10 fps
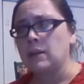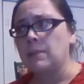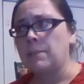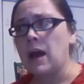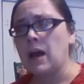
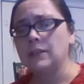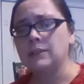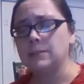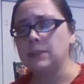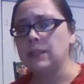
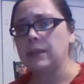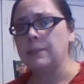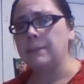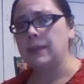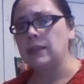possibly
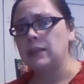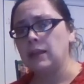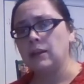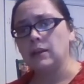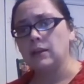
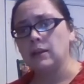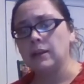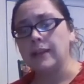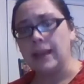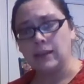impeding
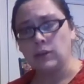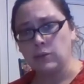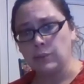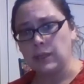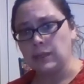an accurate
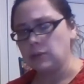reading.